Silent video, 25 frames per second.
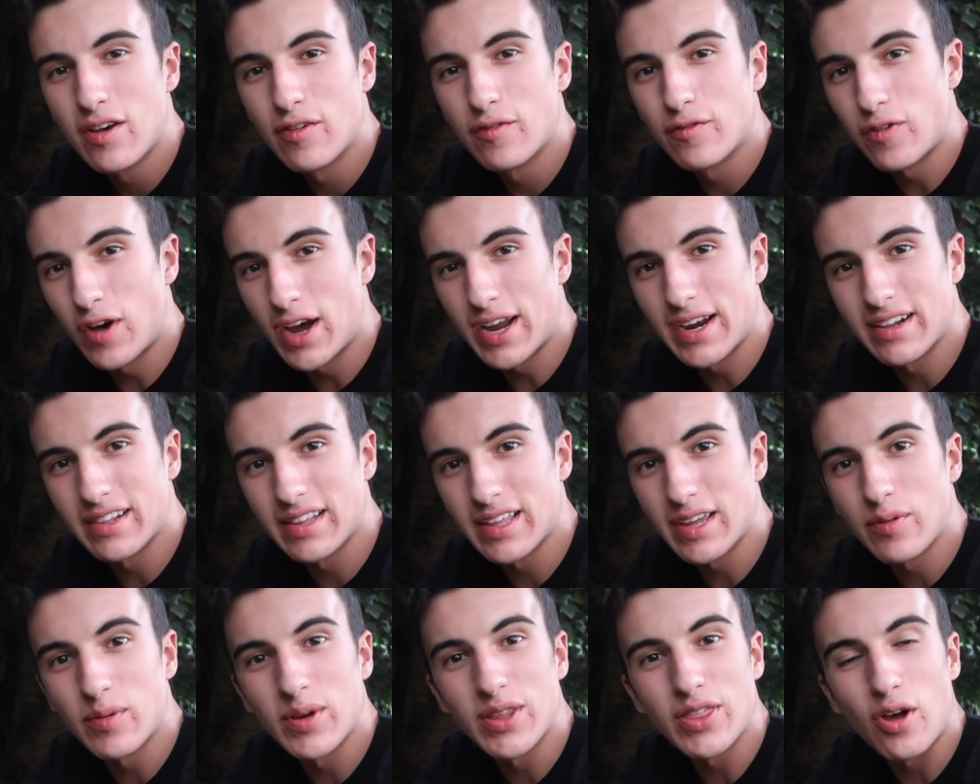
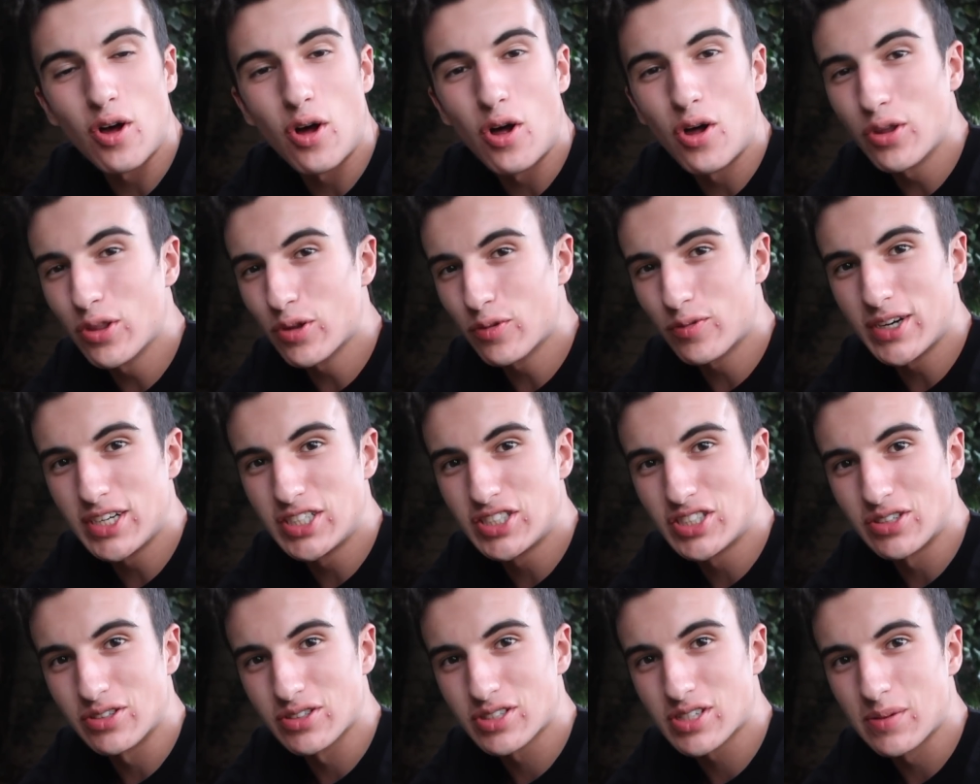finally, with all the
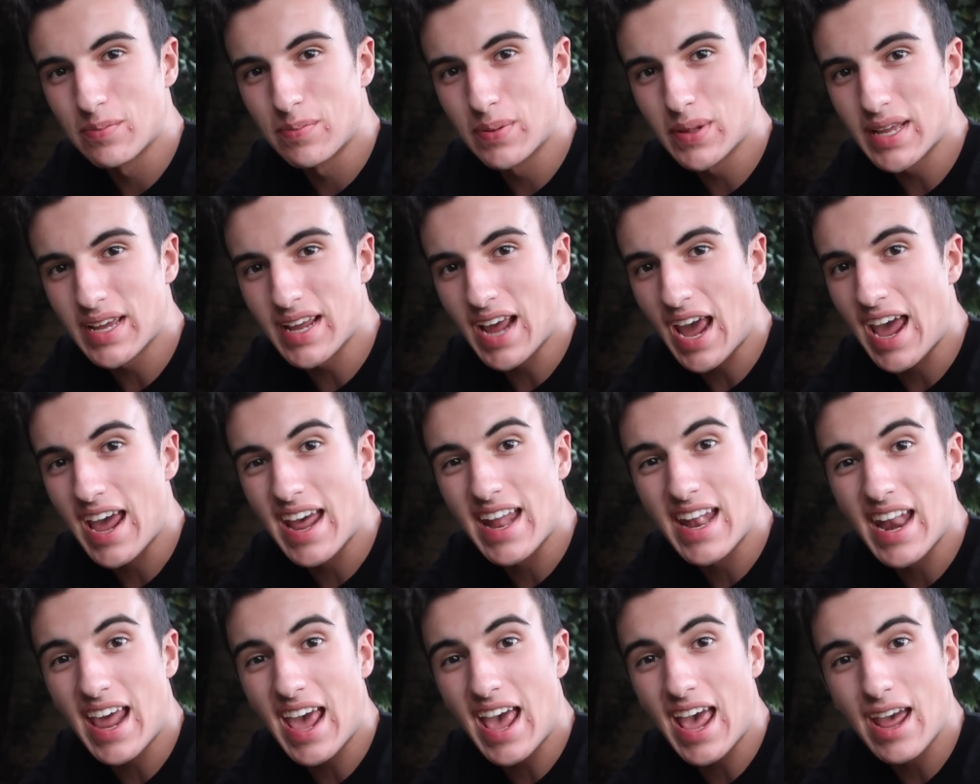regionals complete
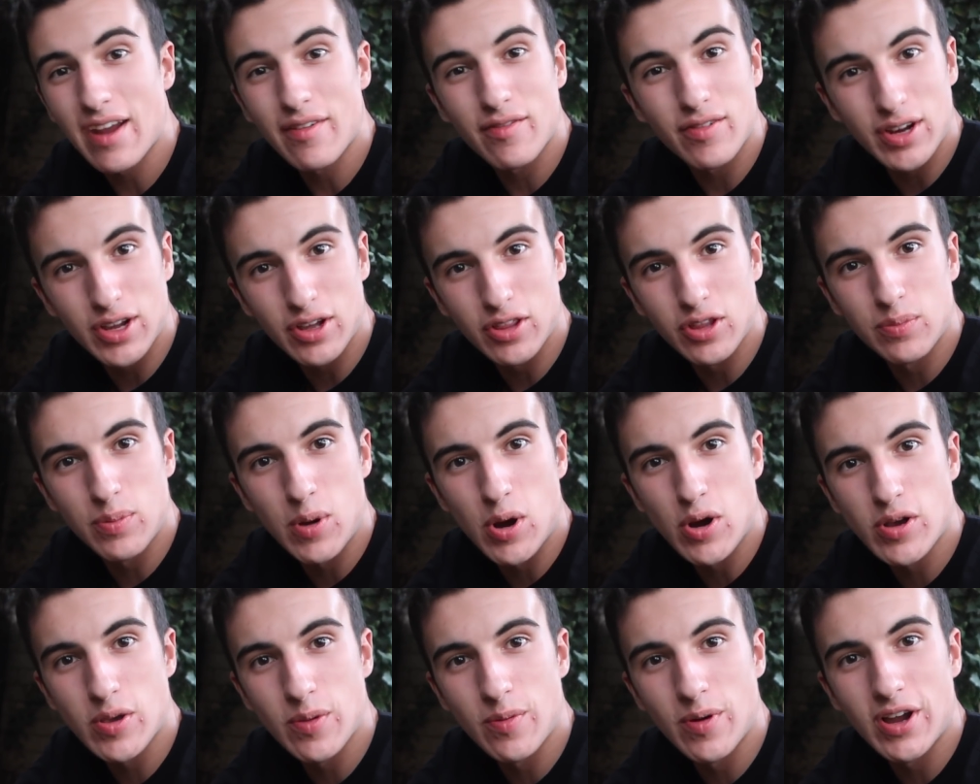and every other
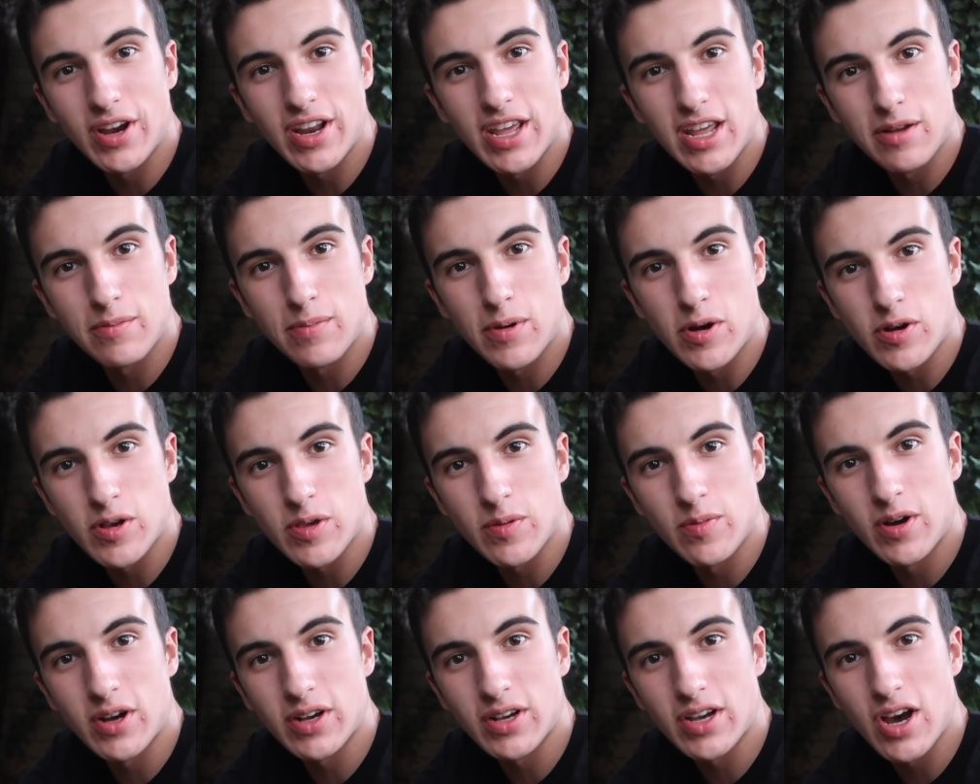Pokemon in
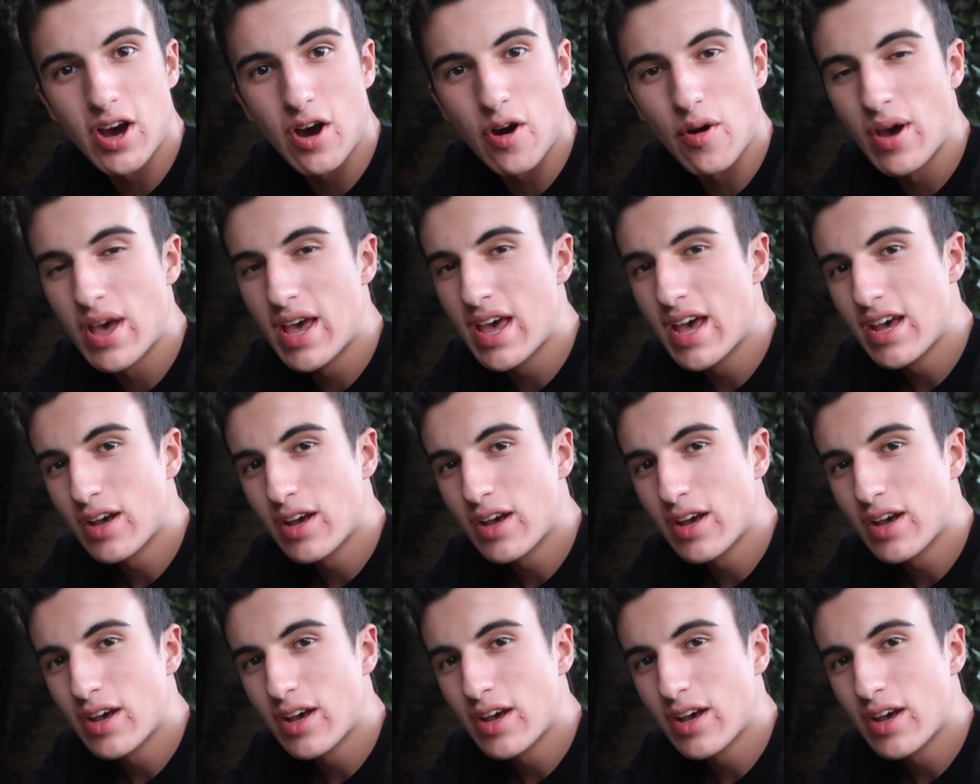Pokemon Go.